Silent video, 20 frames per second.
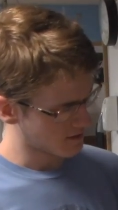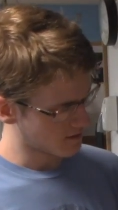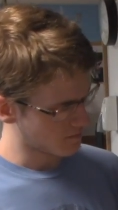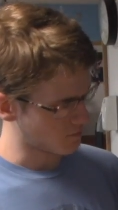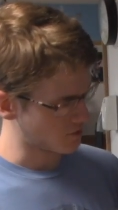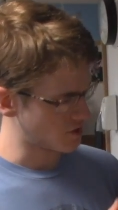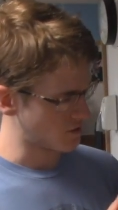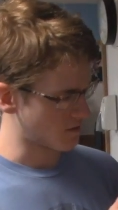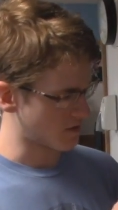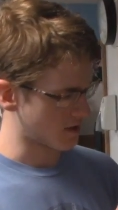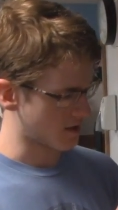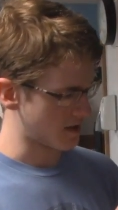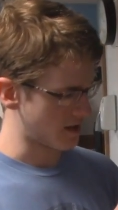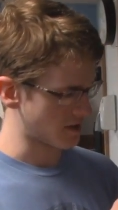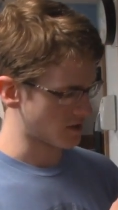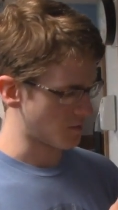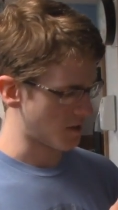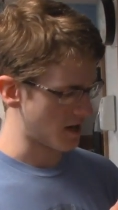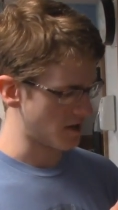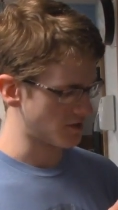which you can
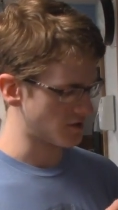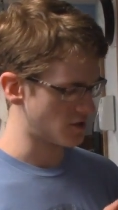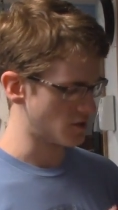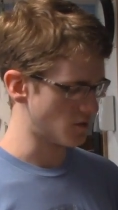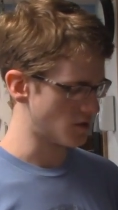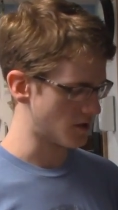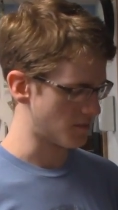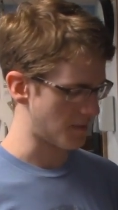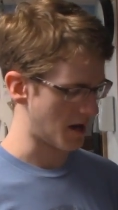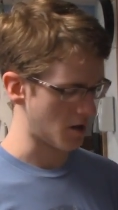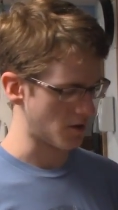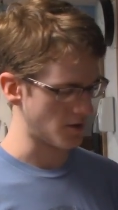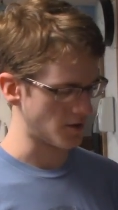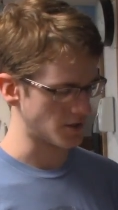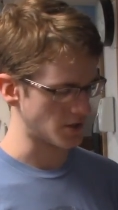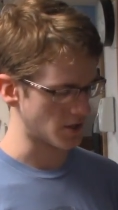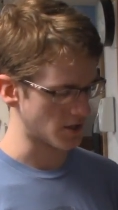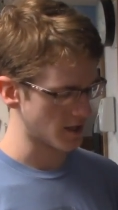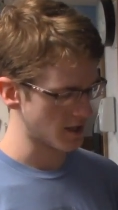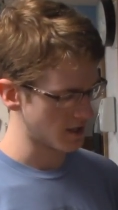connect wires to power your
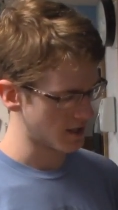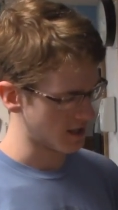circuit,